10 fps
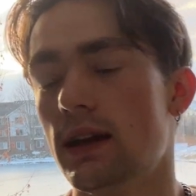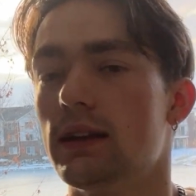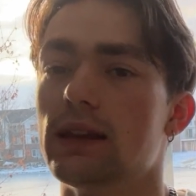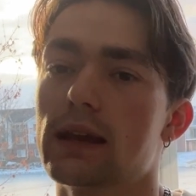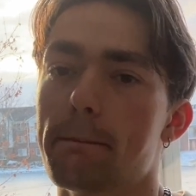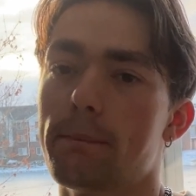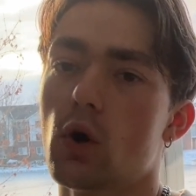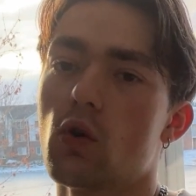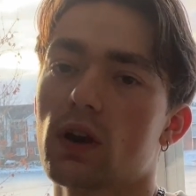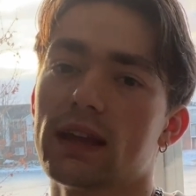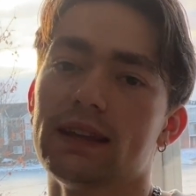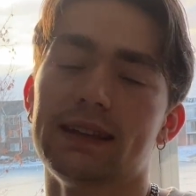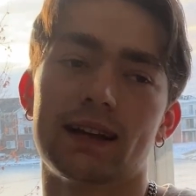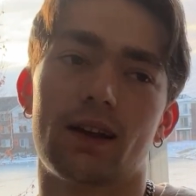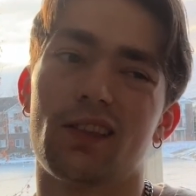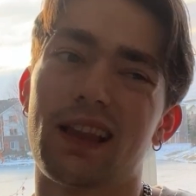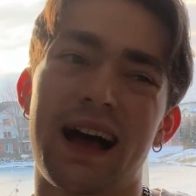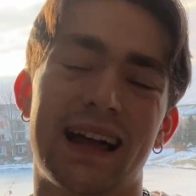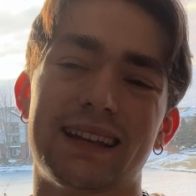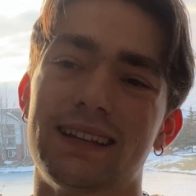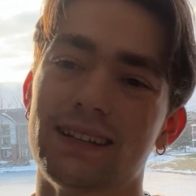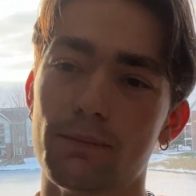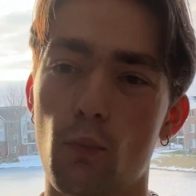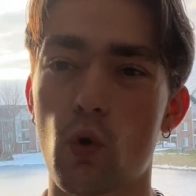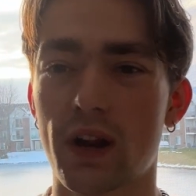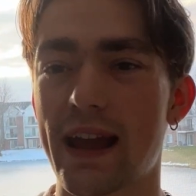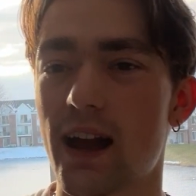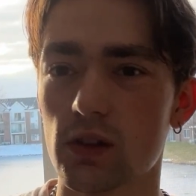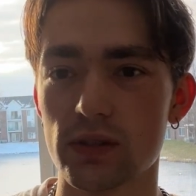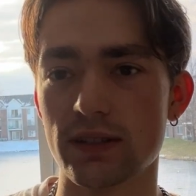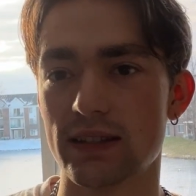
and they can bulk eating a lot more calories.